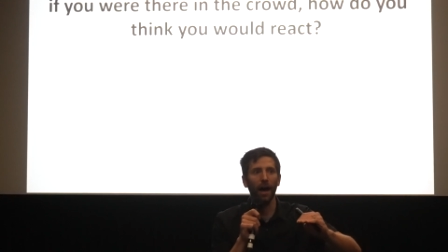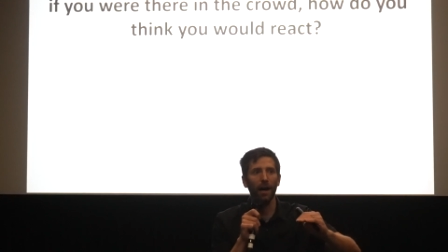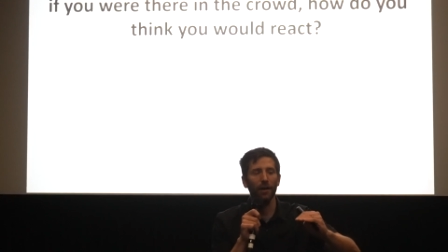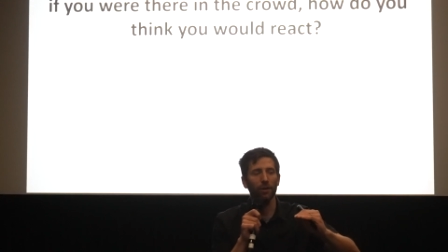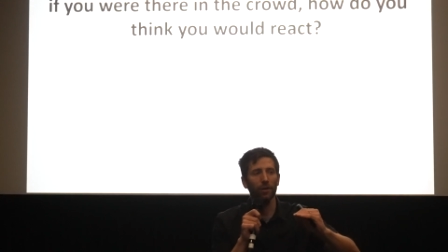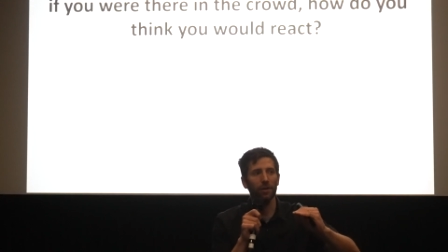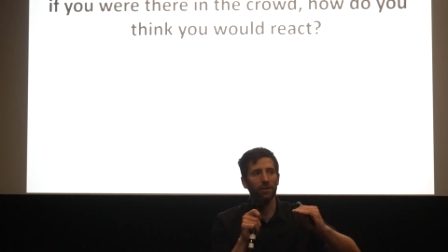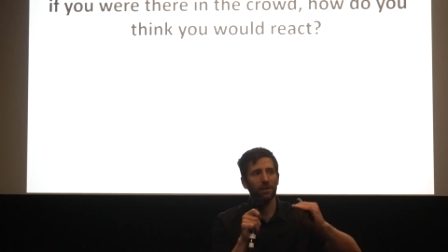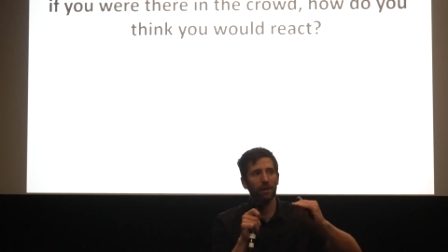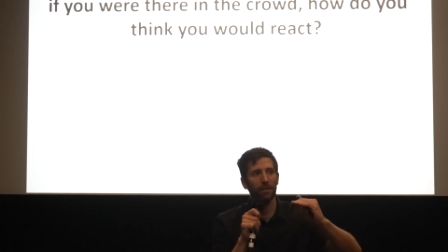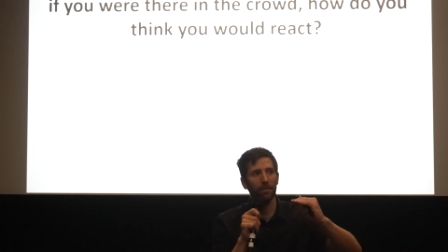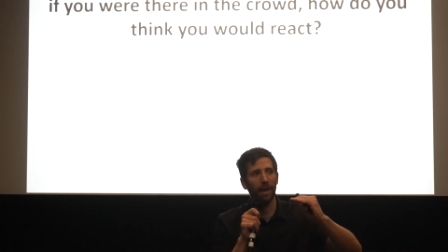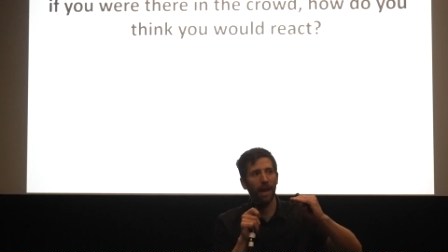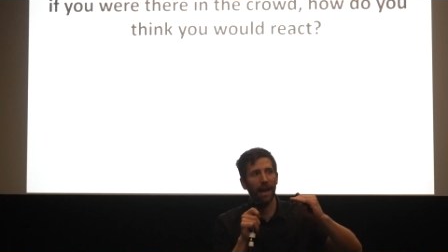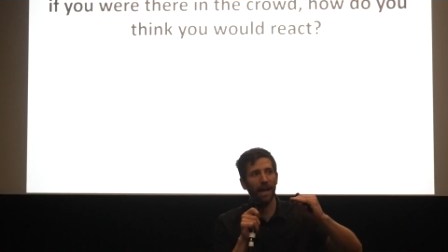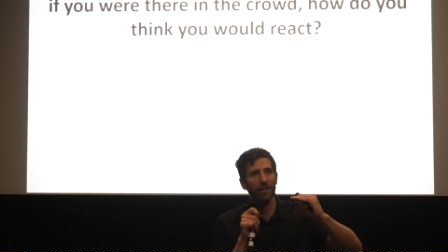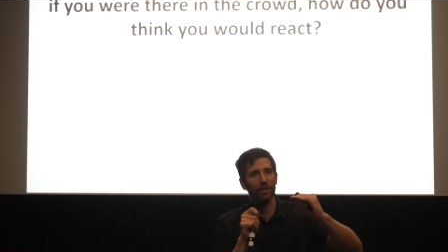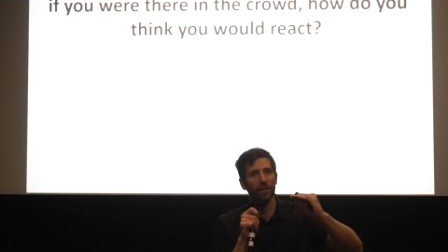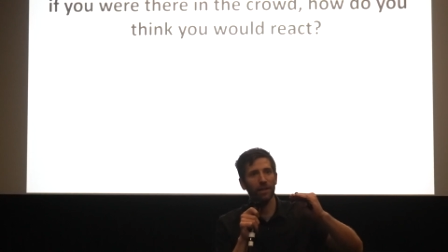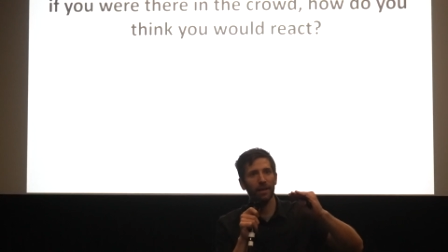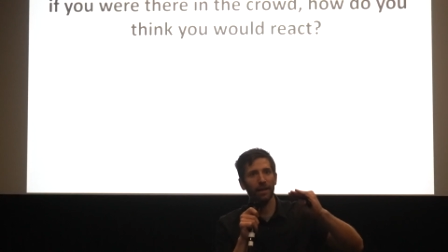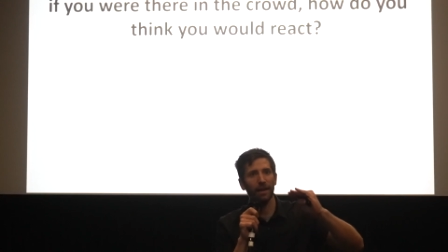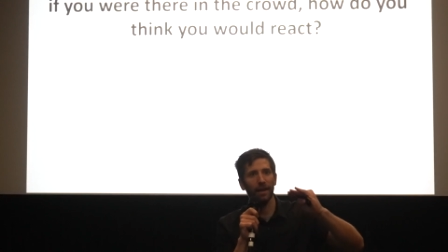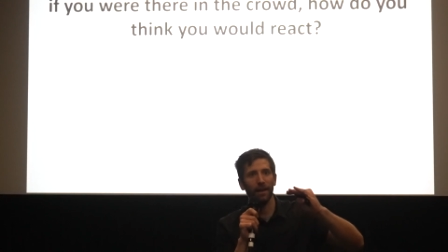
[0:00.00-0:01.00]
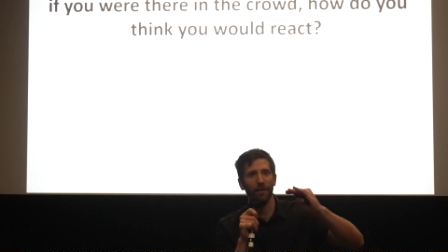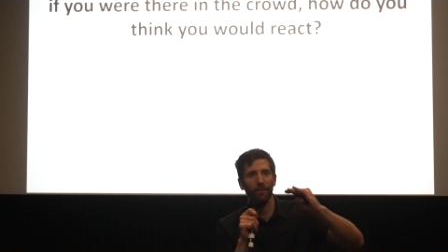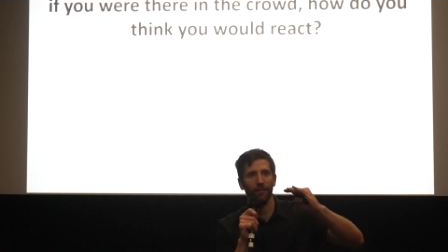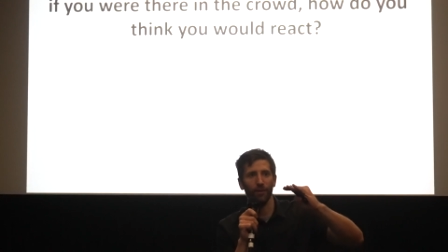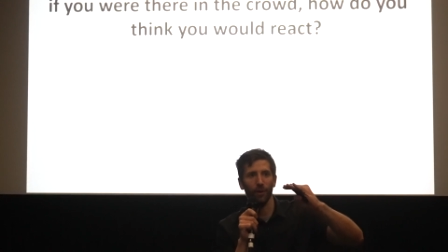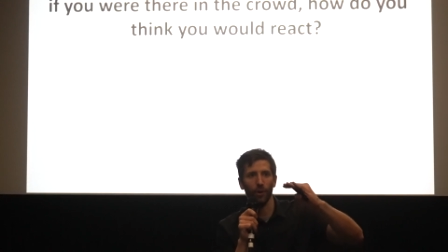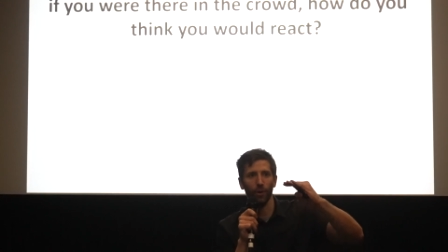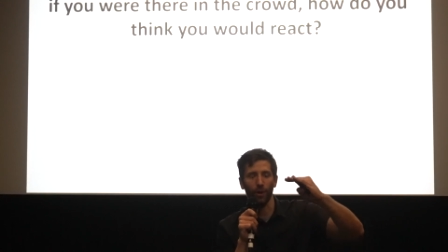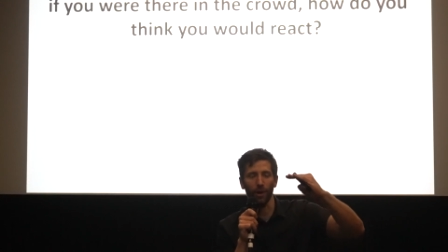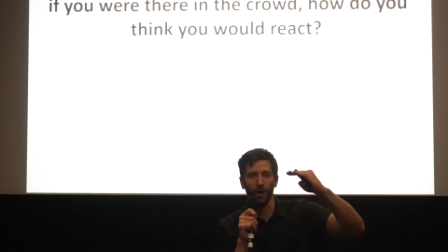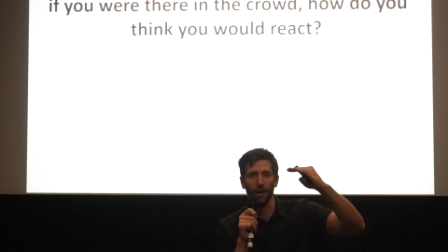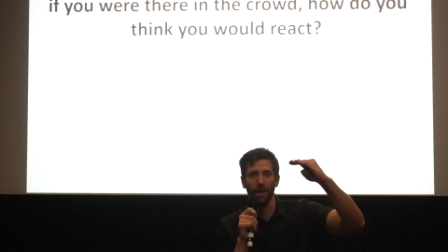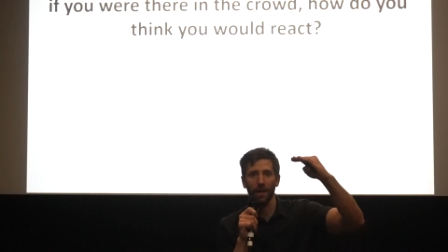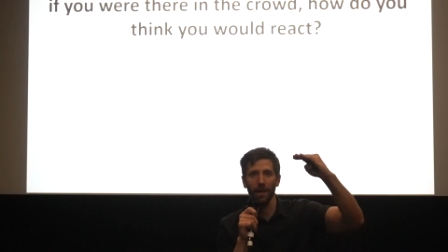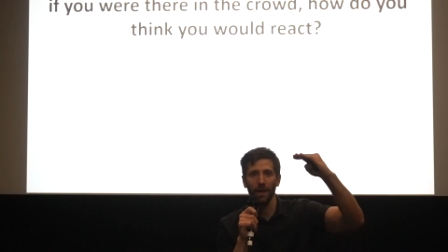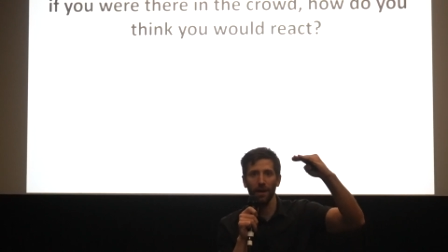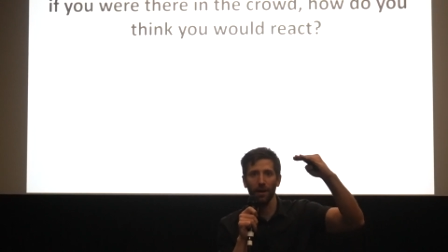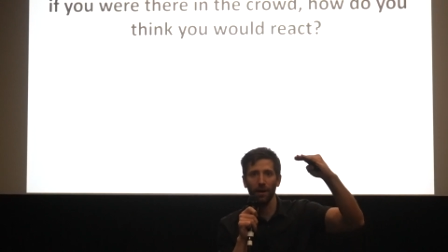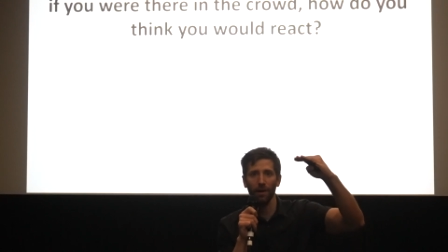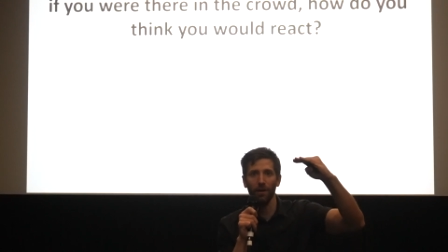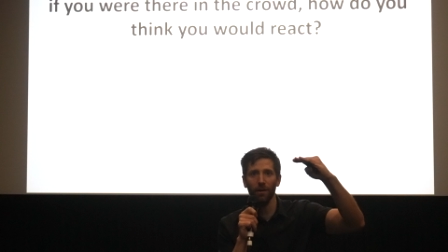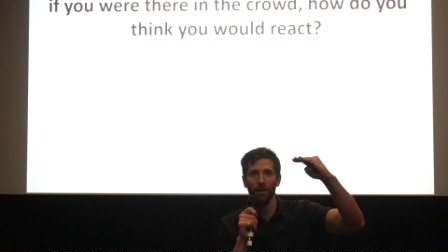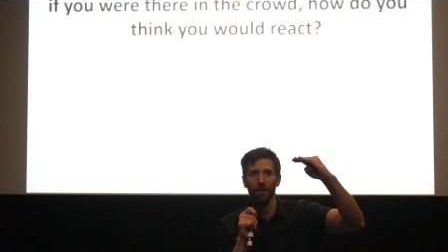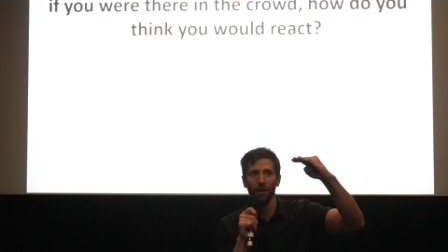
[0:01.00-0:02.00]
just imagine if you're
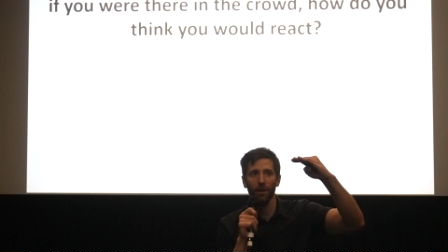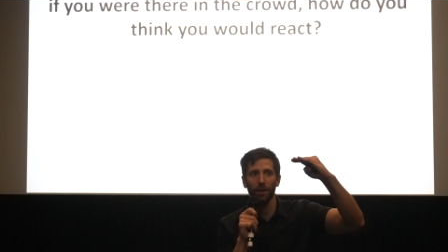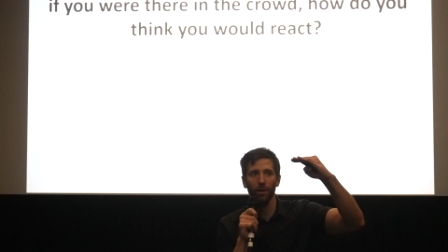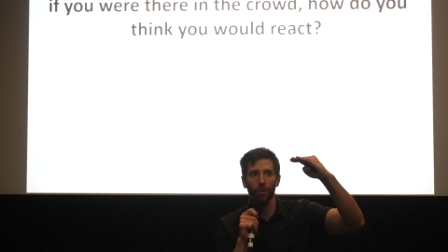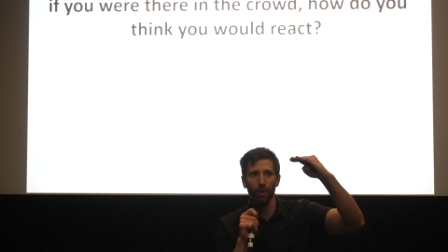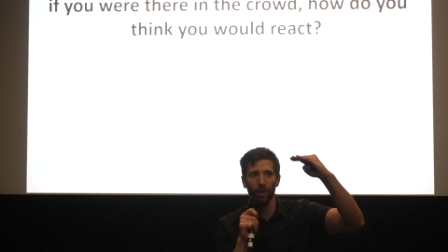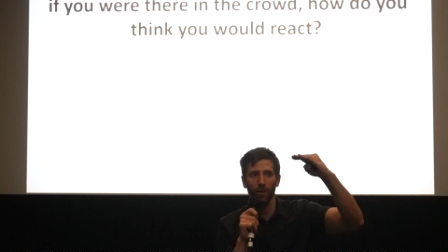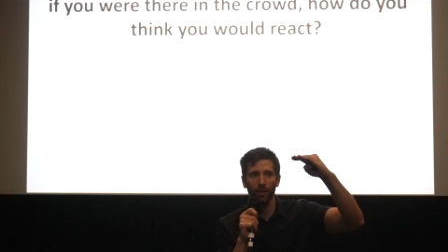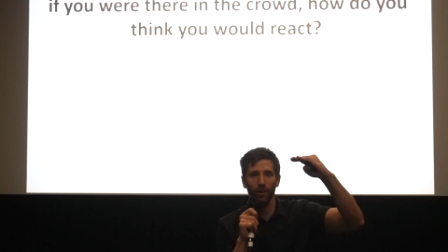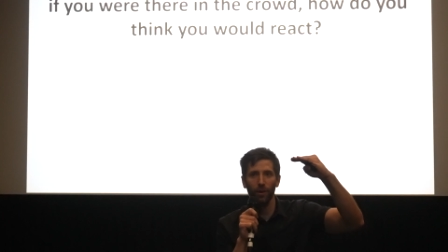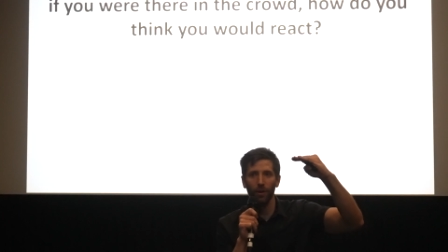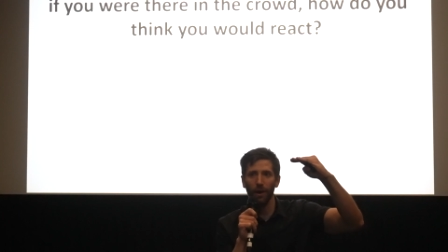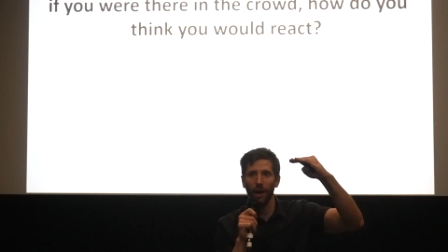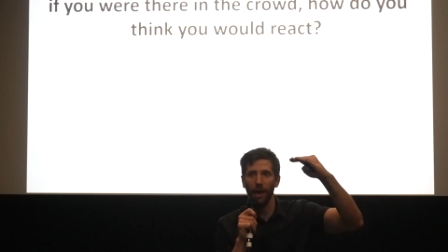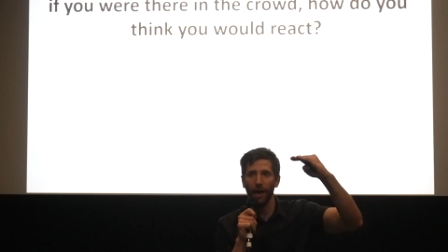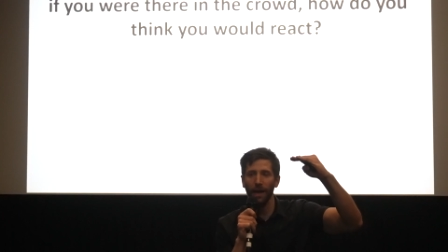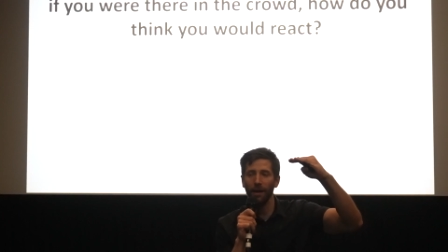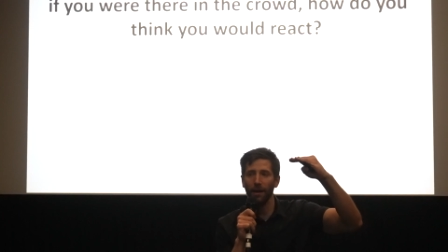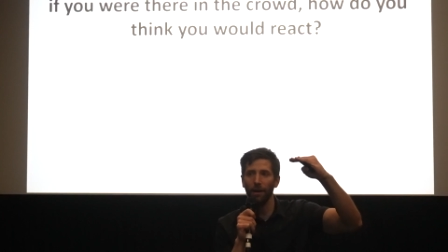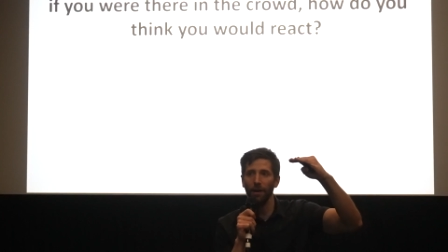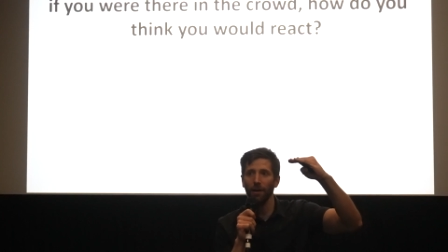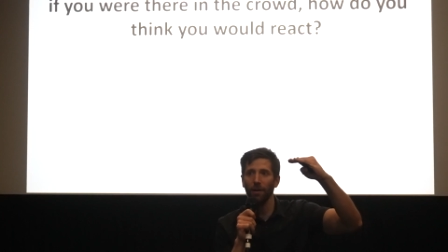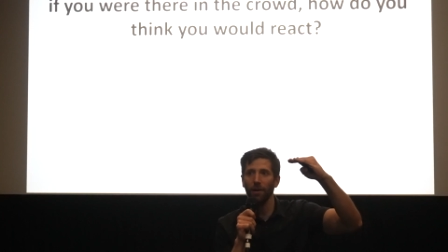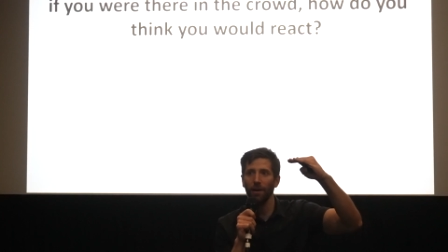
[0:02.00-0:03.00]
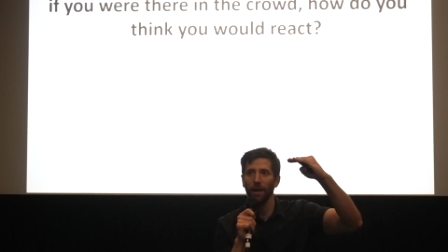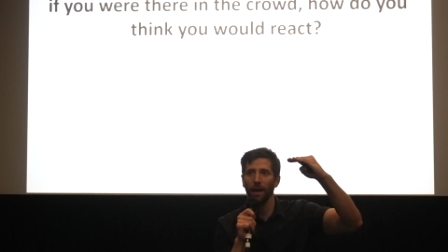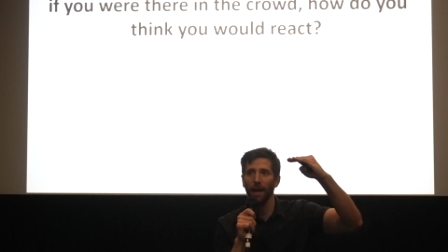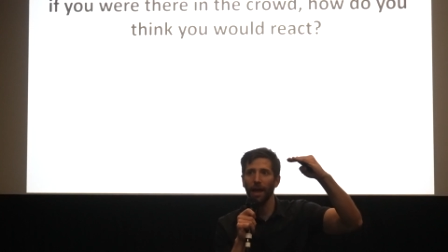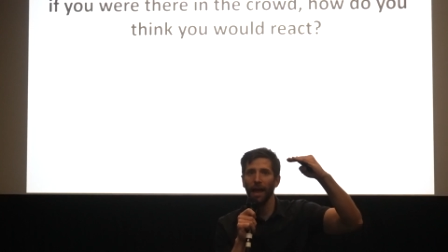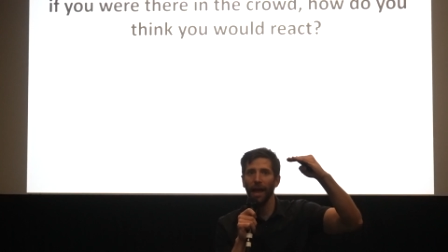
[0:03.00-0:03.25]
here with your anger